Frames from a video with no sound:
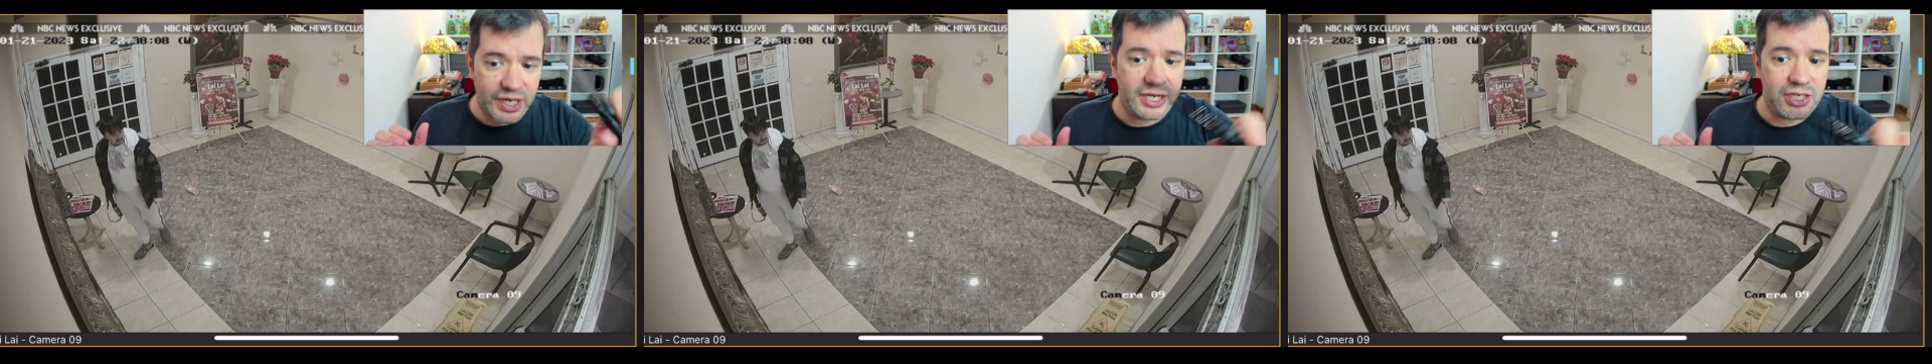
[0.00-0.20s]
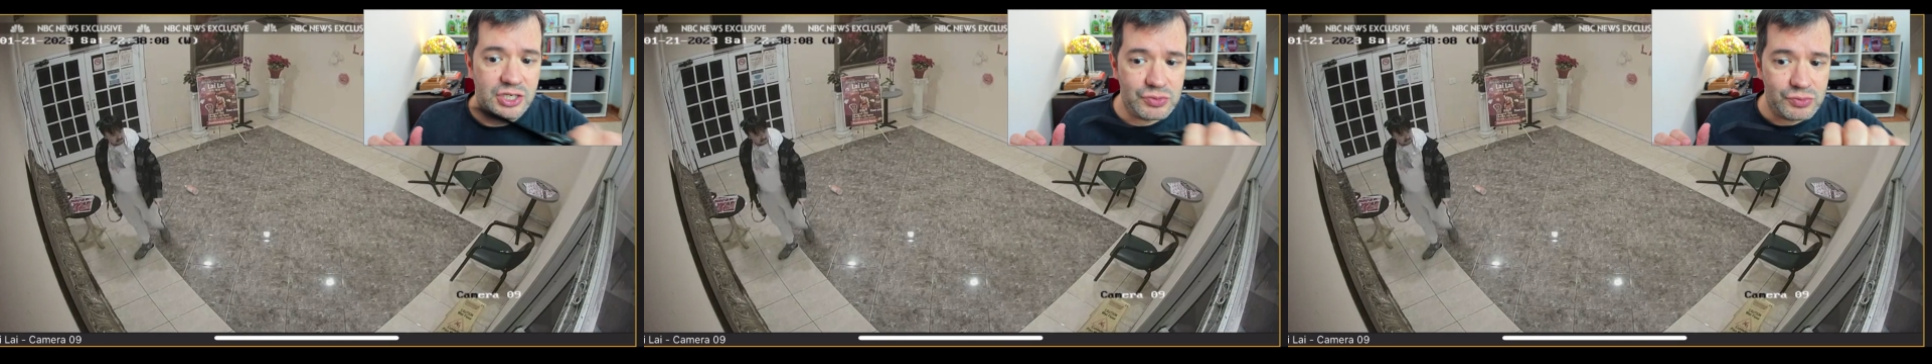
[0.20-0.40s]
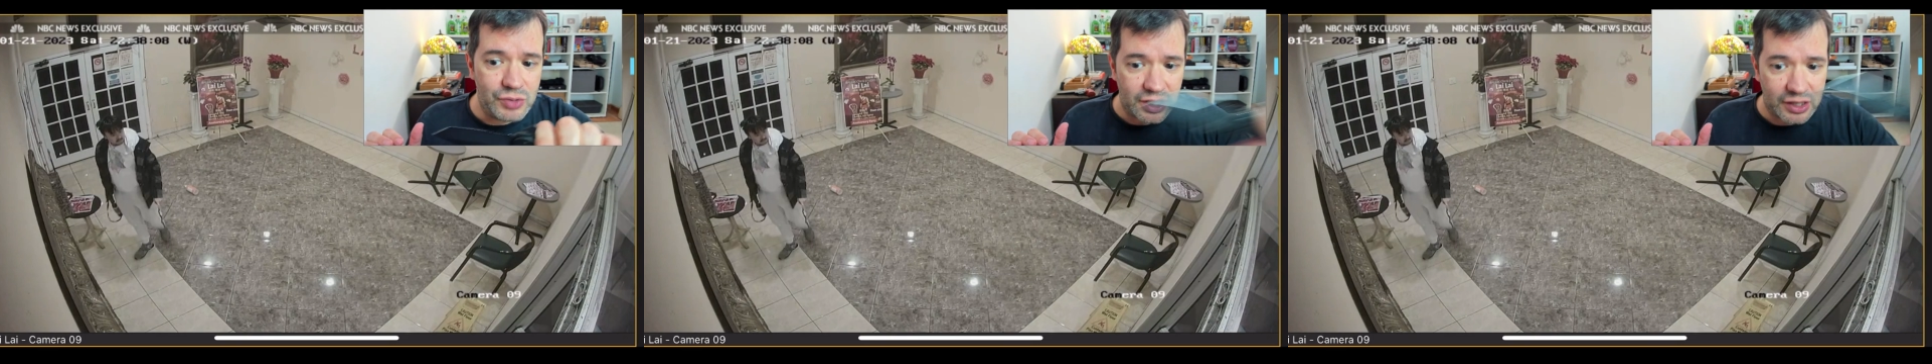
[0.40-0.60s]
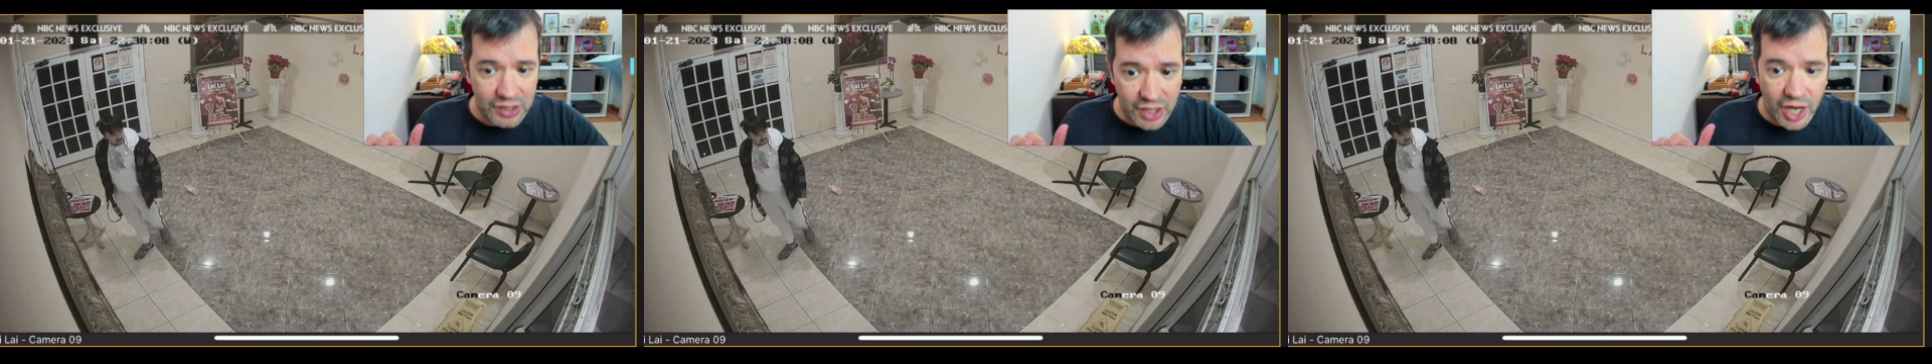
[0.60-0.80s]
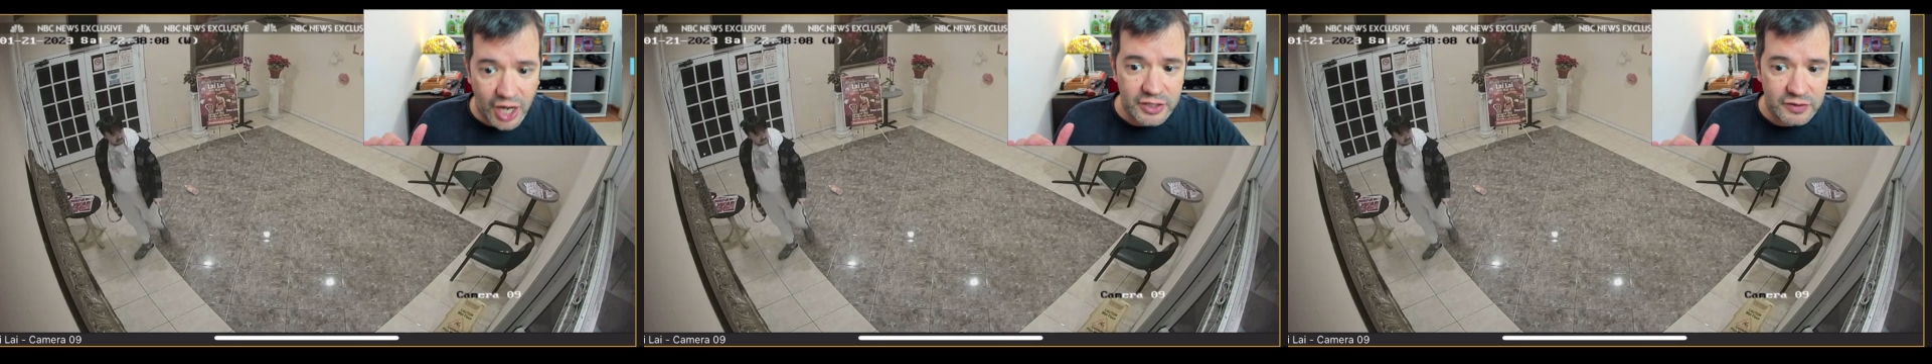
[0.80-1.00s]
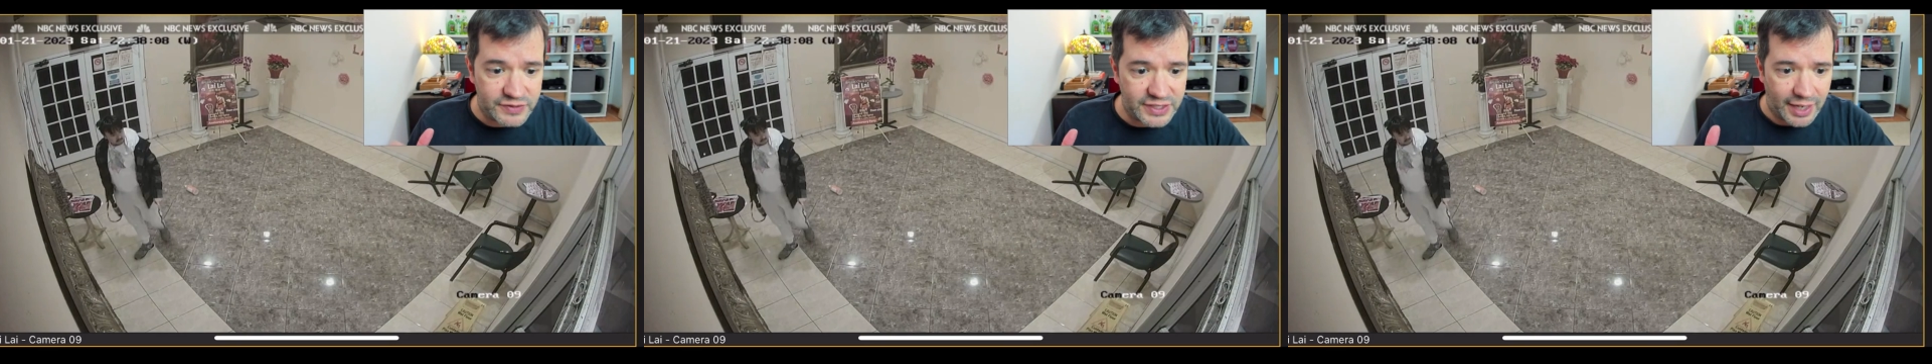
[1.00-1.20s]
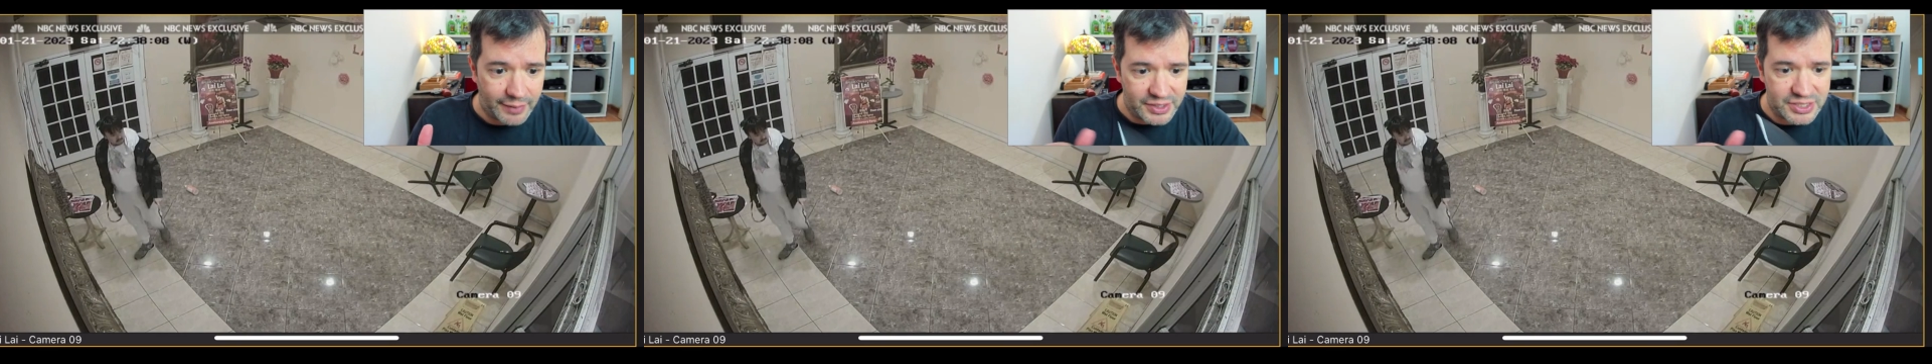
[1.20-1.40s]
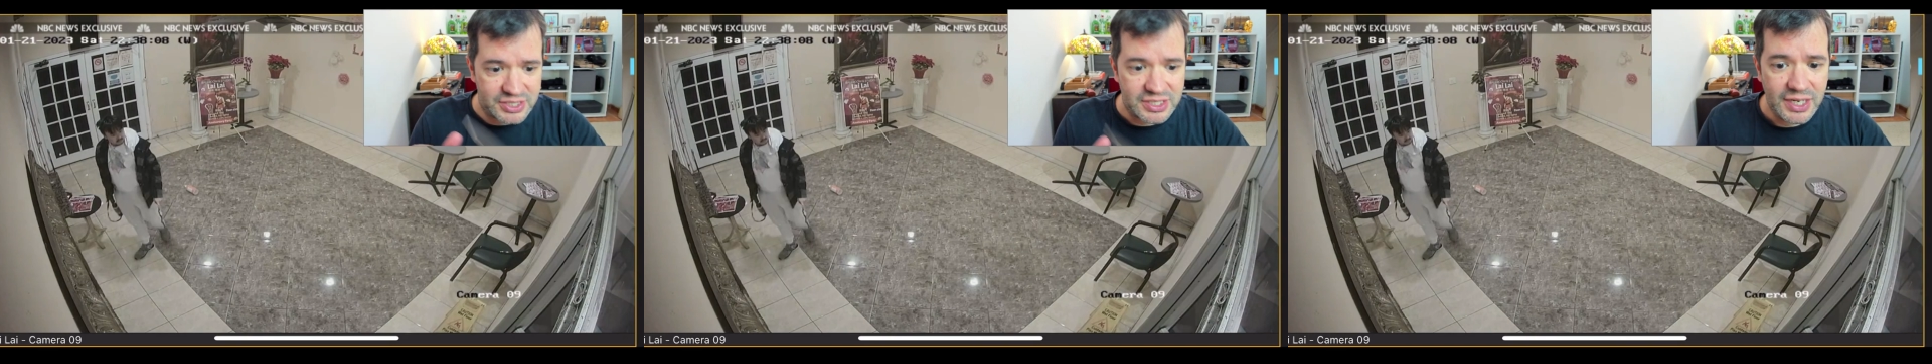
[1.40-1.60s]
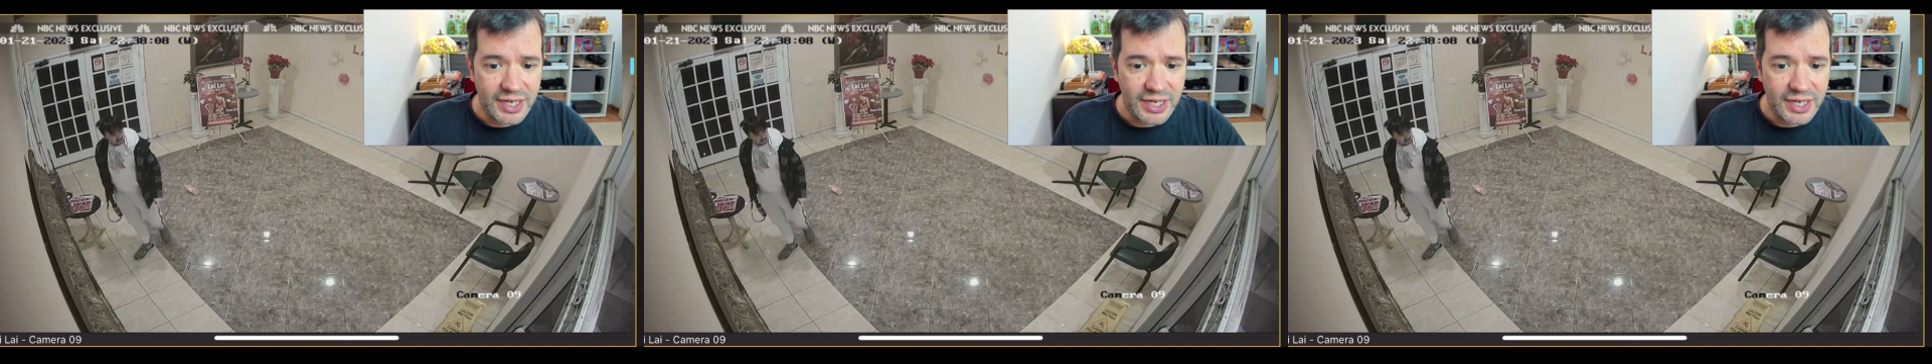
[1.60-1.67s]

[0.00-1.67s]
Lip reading: and do a lot of damage